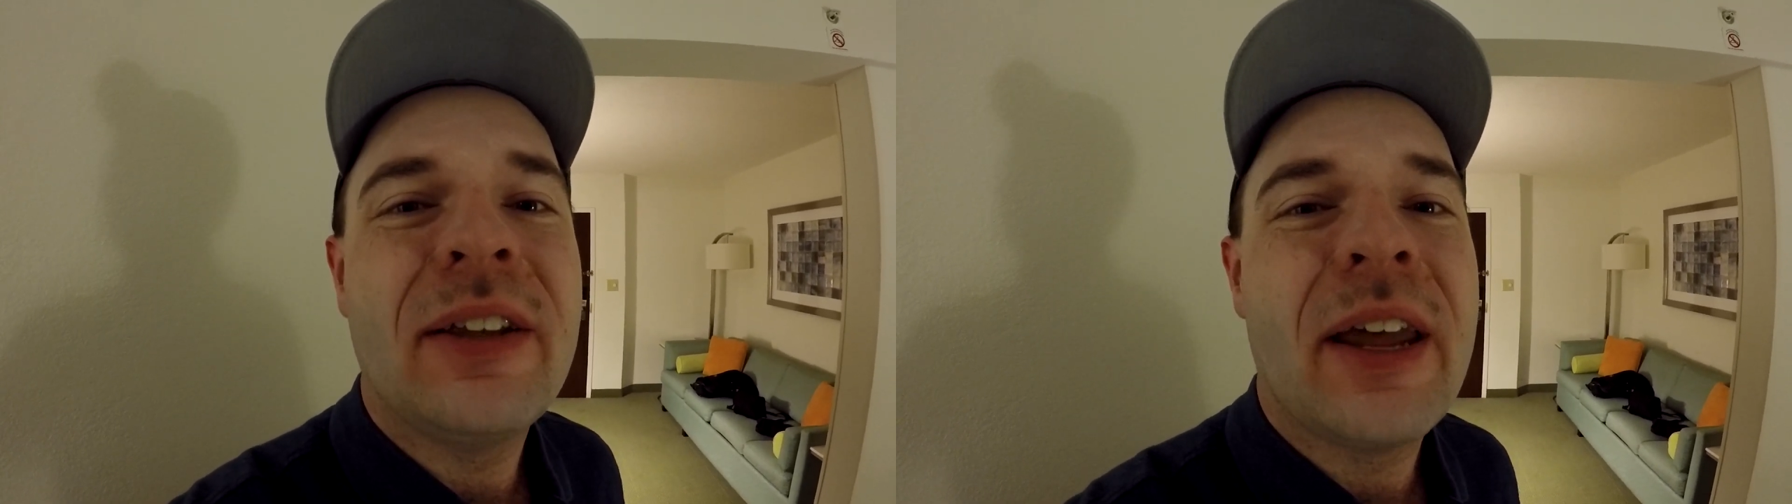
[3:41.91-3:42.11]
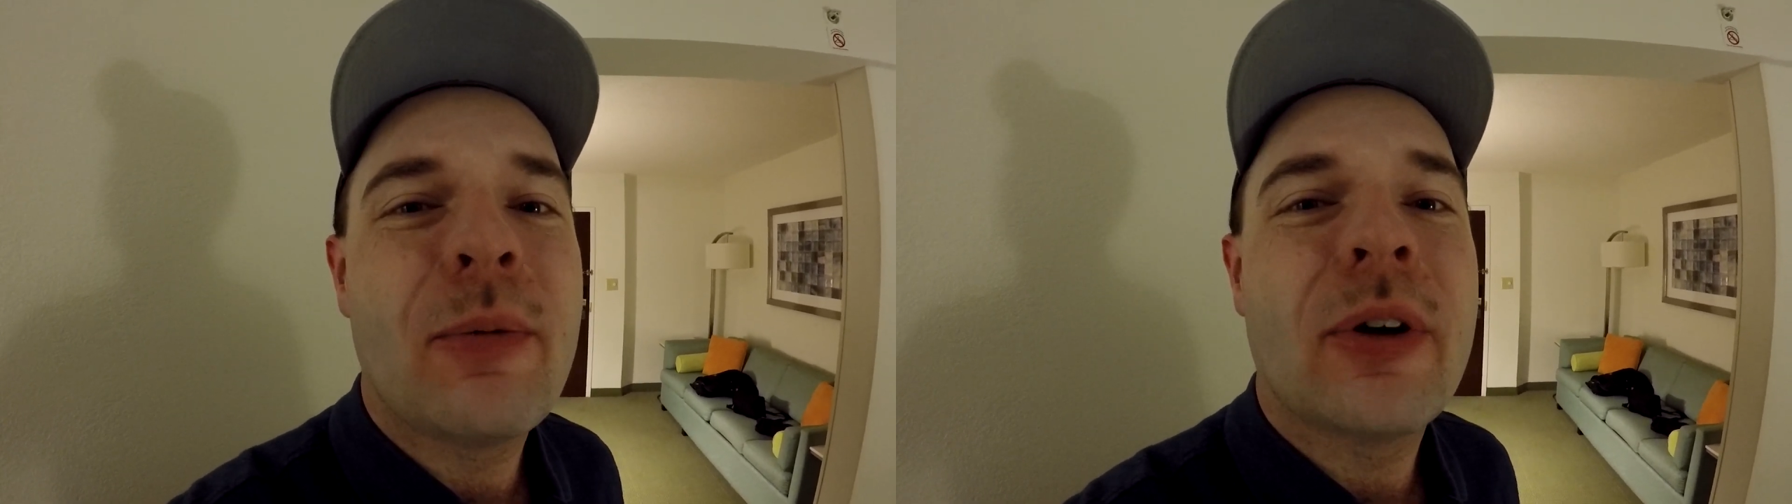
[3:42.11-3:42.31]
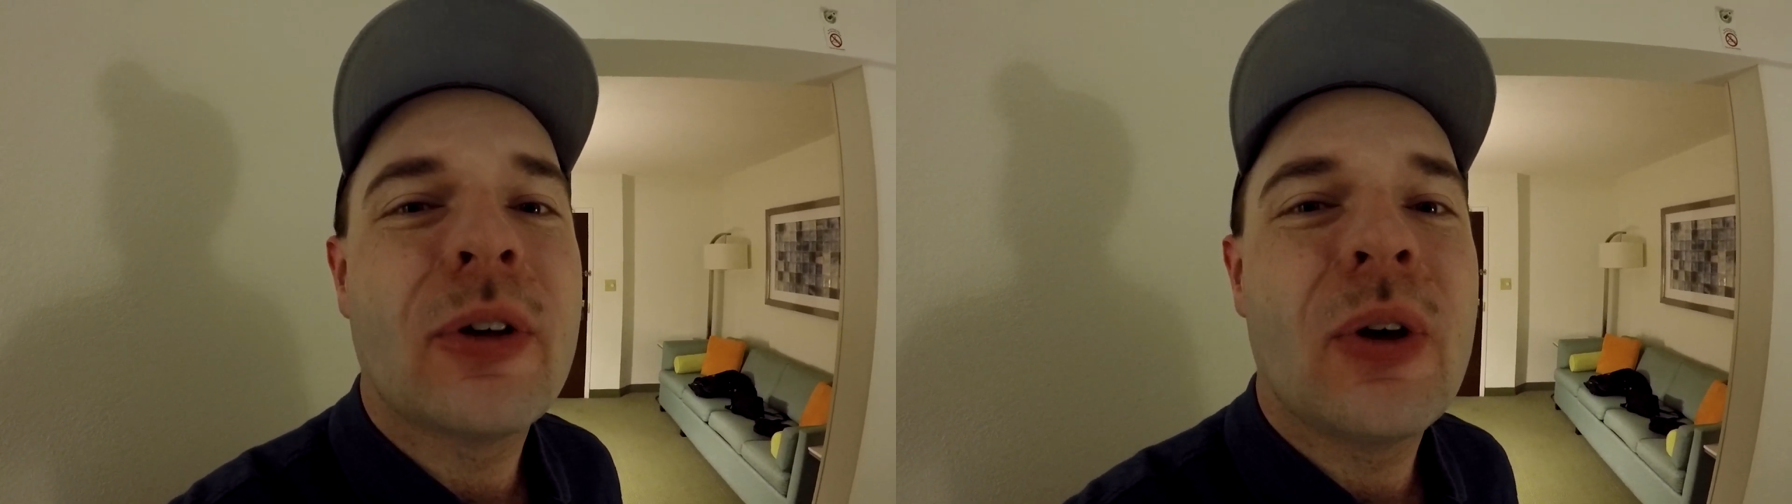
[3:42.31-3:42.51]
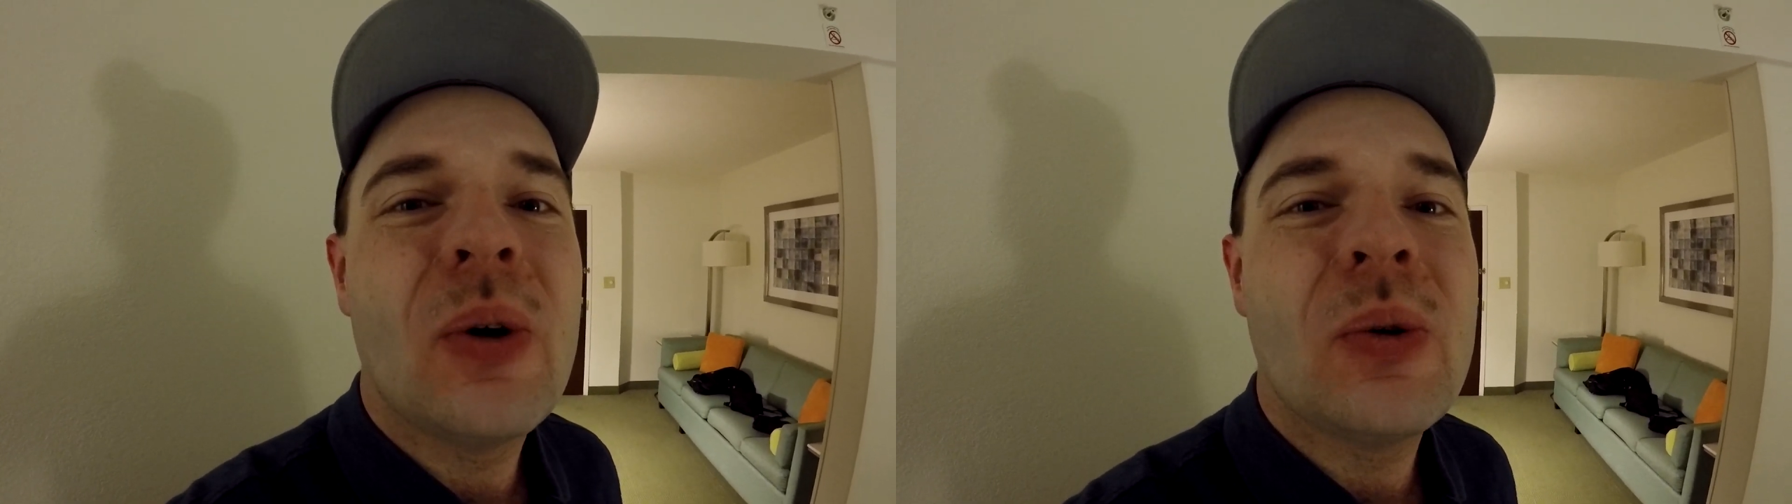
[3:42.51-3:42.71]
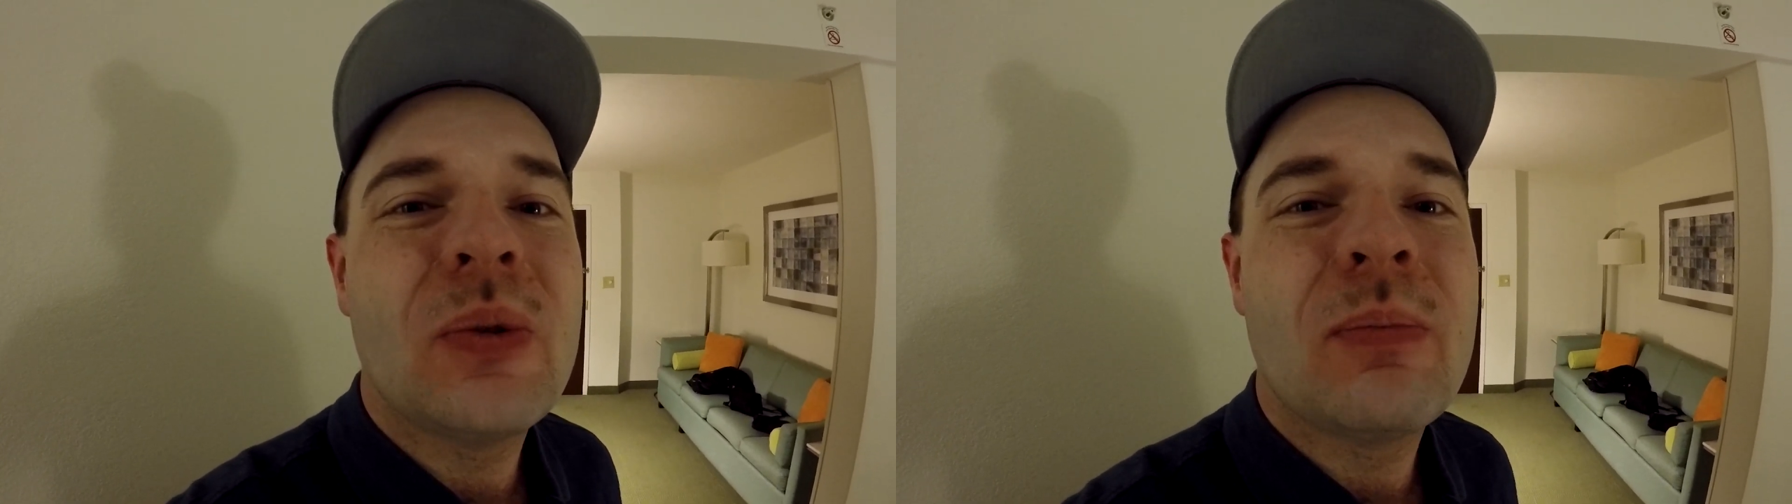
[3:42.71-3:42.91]
today, we're going to
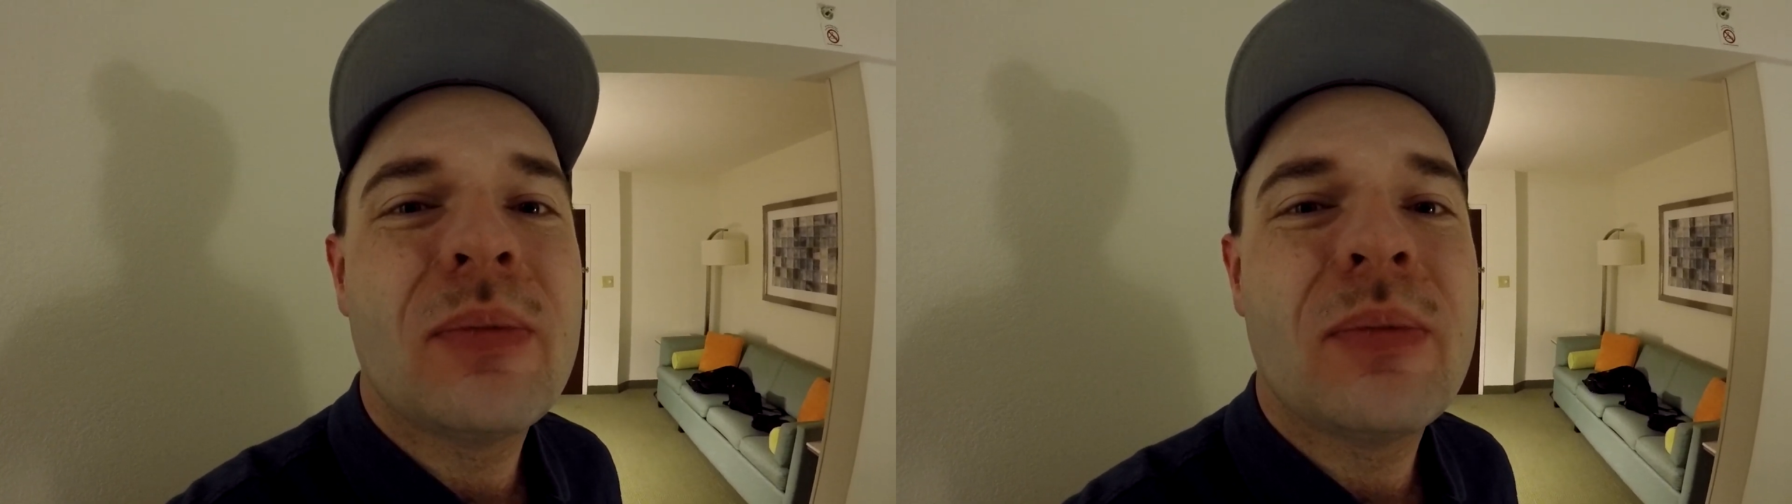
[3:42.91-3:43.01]
go